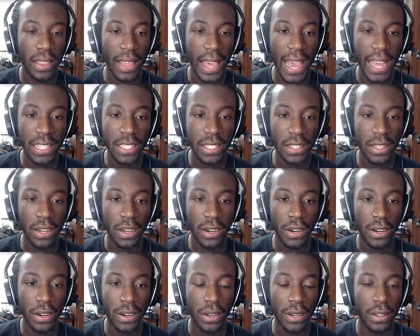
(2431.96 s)
That's
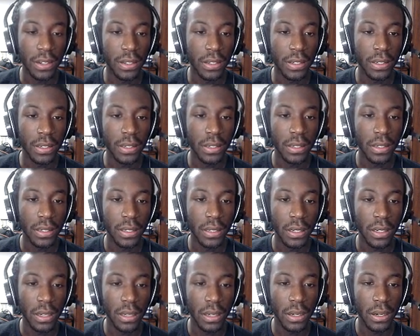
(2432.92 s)
gonna hurt.
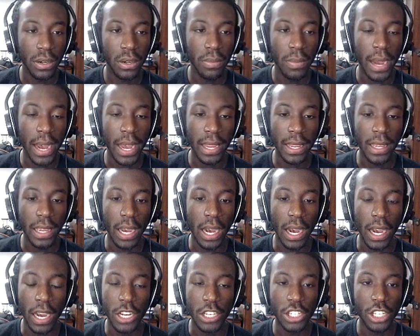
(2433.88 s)
Oh my
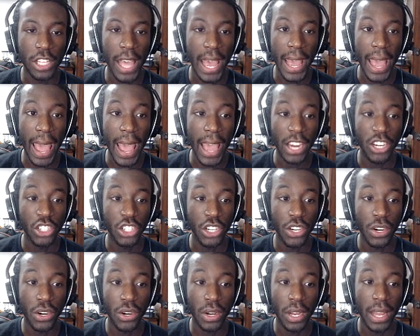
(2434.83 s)
gosh, that
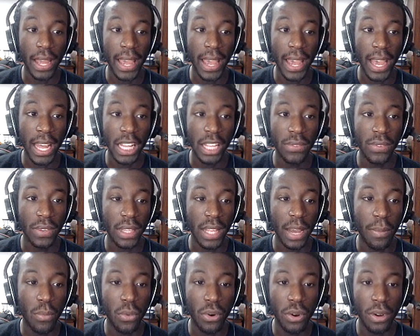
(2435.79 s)
actually hurt a hell of a
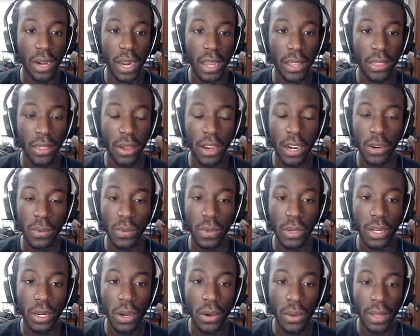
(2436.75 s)
lot more than I thought it
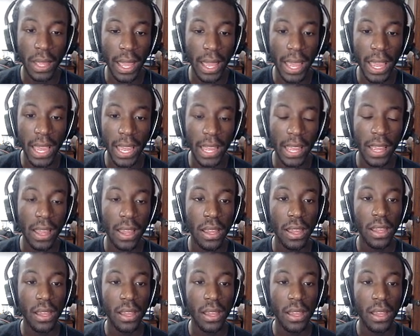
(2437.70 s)
would. Okay.